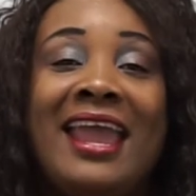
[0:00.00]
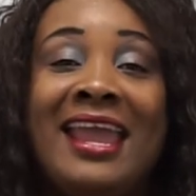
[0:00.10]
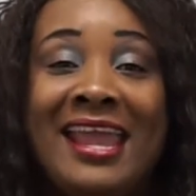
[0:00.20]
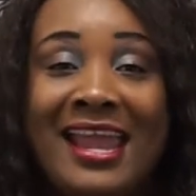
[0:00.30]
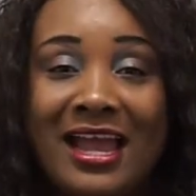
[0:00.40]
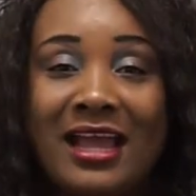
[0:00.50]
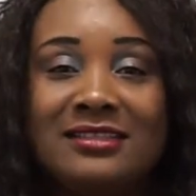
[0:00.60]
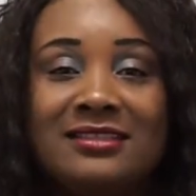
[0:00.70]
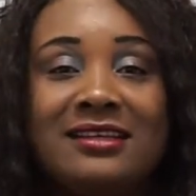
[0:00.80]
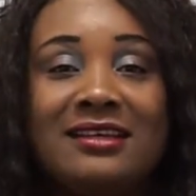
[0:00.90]

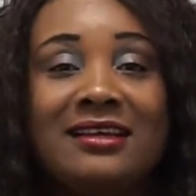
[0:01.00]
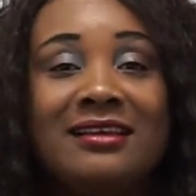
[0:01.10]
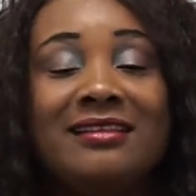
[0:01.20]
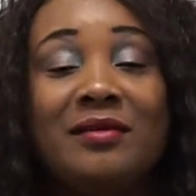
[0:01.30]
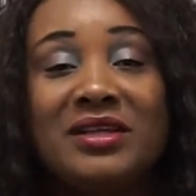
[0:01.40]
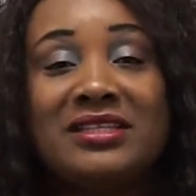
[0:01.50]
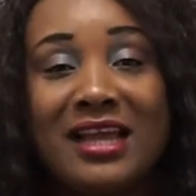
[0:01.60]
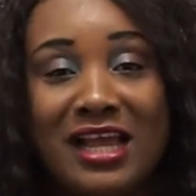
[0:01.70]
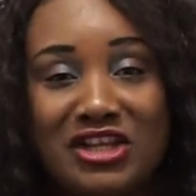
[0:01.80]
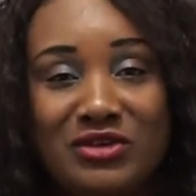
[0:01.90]
And let me
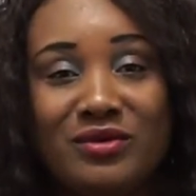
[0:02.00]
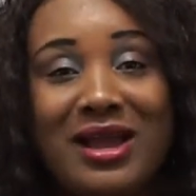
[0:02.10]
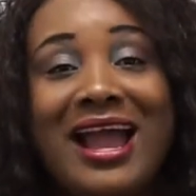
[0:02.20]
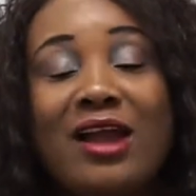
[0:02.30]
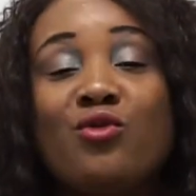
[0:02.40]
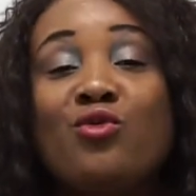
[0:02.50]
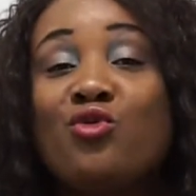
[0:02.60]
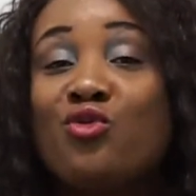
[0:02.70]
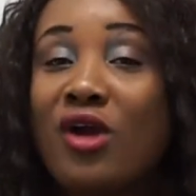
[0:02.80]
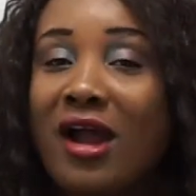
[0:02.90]
tell you, I
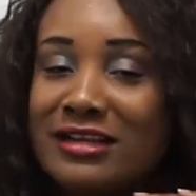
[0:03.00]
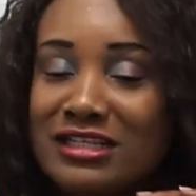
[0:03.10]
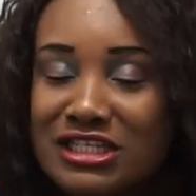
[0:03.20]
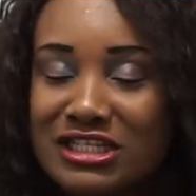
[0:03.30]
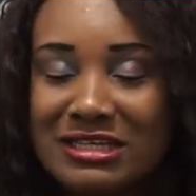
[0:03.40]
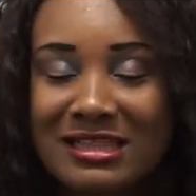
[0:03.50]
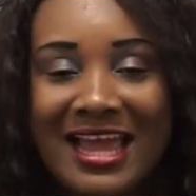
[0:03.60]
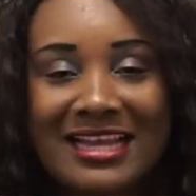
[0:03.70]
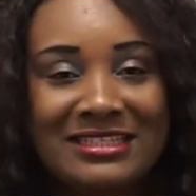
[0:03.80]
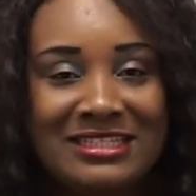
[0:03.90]
run to
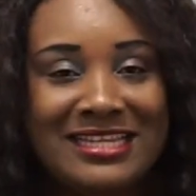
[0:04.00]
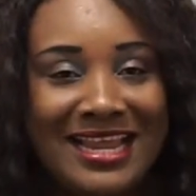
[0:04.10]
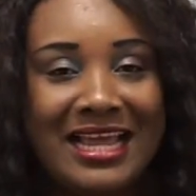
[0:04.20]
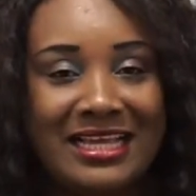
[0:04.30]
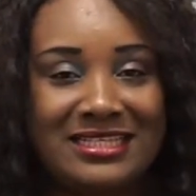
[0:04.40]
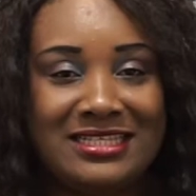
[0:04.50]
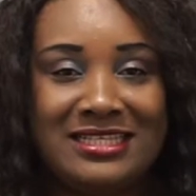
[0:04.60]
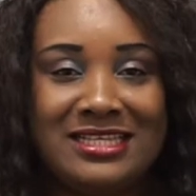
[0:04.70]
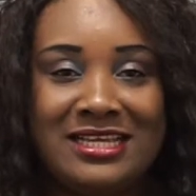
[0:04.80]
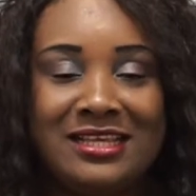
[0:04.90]
that
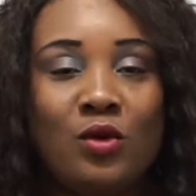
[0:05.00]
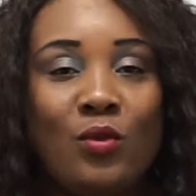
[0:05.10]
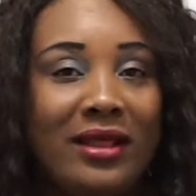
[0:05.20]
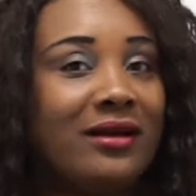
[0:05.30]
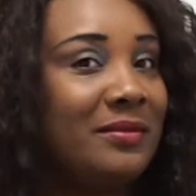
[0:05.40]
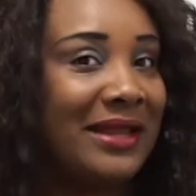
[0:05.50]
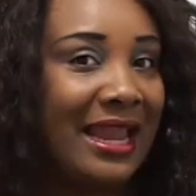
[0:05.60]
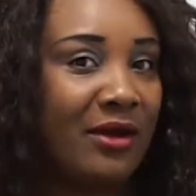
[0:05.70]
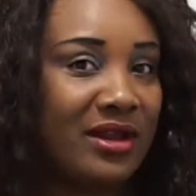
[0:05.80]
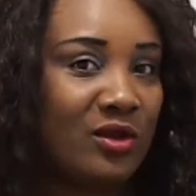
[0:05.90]
desk, the welcome
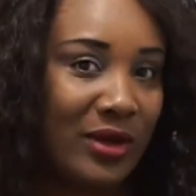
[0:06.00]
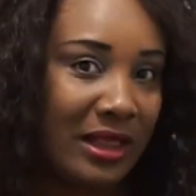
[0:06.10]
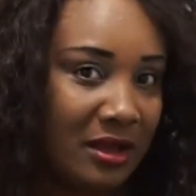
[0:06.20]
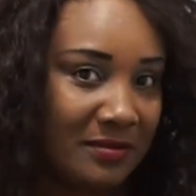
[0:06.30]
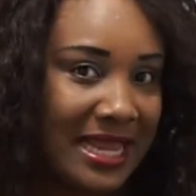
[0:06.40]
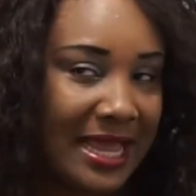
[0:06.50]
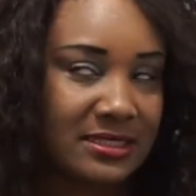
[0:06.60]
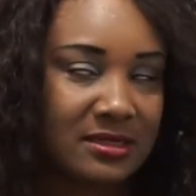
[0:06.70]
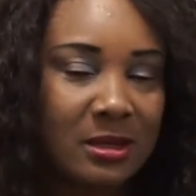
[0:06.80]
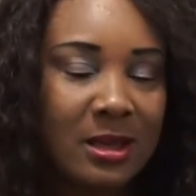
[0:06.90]
area, the welcome
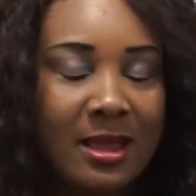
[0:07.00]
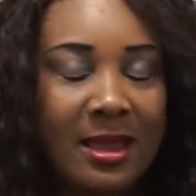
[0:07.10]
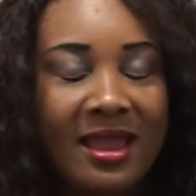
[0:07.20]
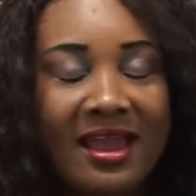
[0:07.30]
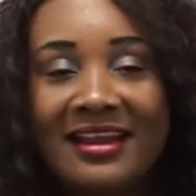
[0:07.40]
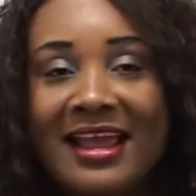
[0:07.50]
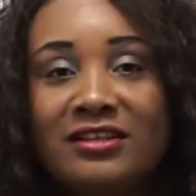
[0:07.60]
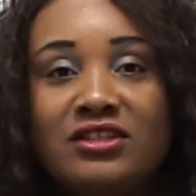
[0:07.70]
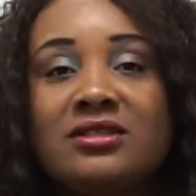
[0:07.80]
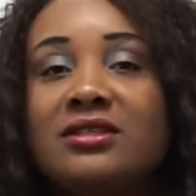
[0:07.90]
desk. And I
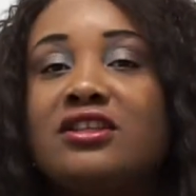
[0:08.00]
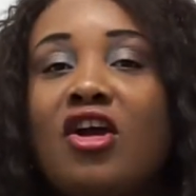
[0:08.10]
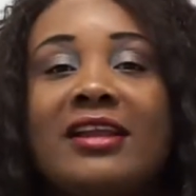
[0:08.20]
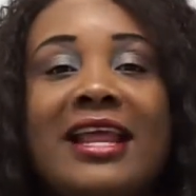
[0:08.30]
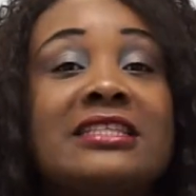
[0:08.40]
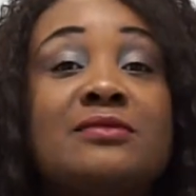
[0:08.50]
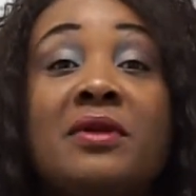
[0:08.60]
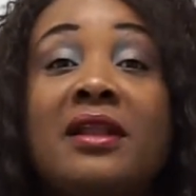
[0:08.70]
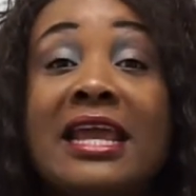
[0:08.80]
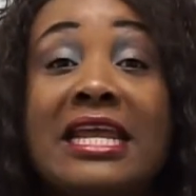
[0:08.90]
just start
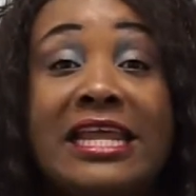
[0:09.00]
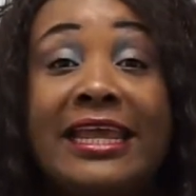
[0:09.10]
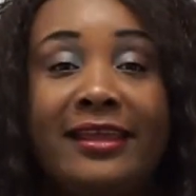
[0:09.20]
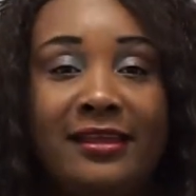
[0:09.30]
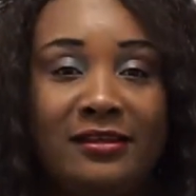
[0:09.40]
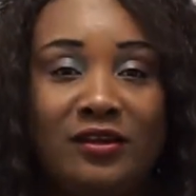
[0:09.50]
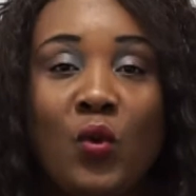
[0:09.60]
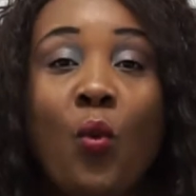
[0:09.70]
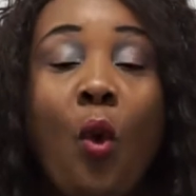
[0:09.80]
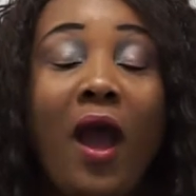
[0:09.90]
explaining
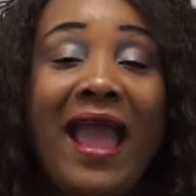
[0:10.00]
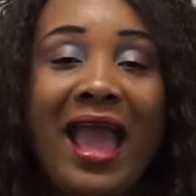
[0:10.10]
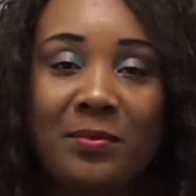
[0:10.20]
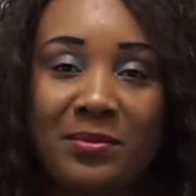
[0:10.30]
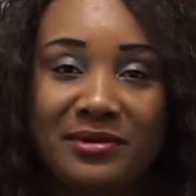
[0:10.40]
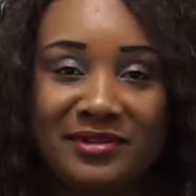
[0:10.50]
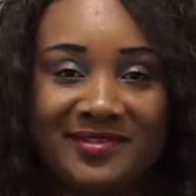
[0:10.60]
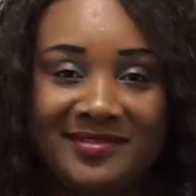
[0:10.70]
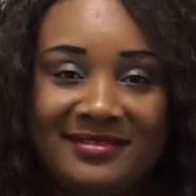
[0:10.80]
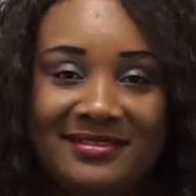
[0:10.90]
what happened
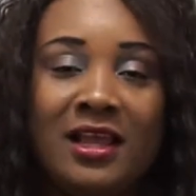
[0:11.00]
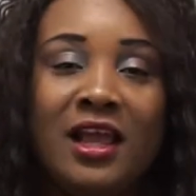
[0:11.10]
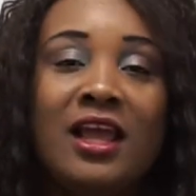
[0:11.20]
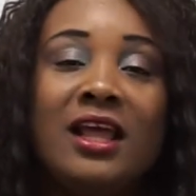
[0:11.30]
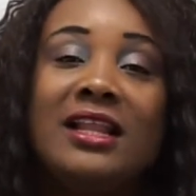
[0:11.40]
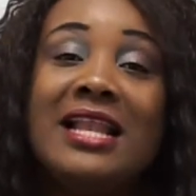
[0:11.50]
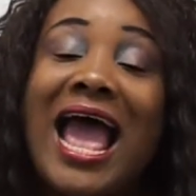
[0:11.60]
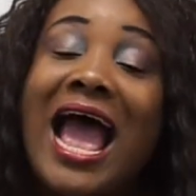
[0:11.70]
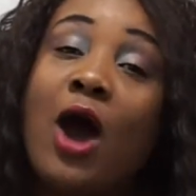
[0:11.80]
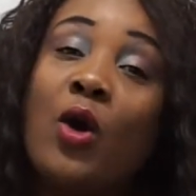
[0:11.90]

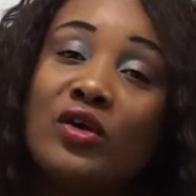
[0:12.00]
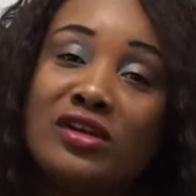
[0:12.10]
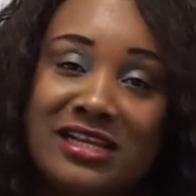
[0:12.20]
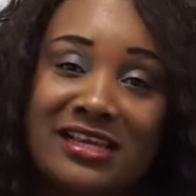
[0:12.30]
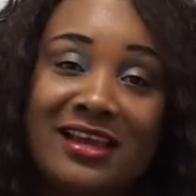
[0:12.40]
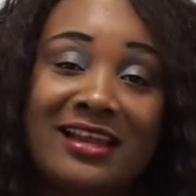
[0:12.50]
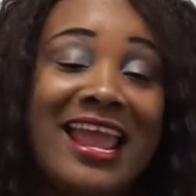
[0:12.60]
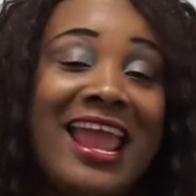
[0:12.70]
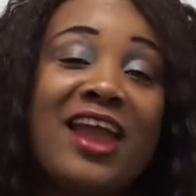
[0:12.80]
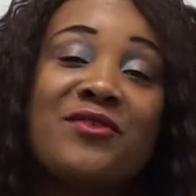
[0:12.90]
loudly. And
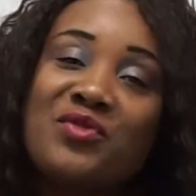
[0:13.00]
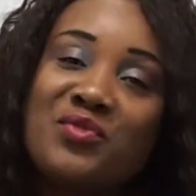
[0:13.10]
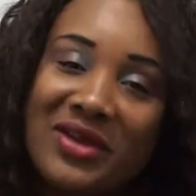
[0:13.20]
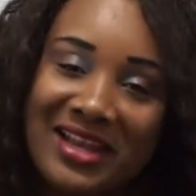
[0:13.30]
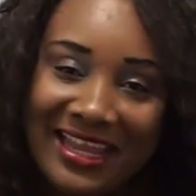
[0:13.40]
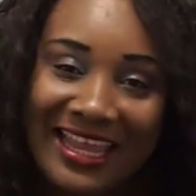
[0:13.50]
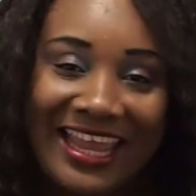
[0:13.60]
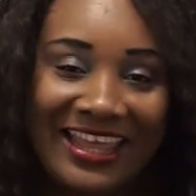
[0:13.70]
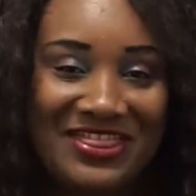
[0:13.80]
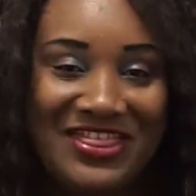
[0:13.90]
everybody
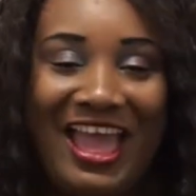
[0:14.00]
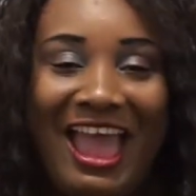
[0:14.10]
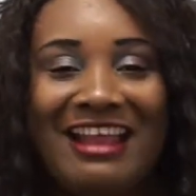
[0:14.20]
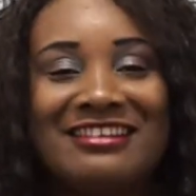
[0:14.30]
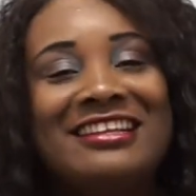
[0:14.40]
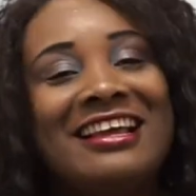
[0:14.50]
in that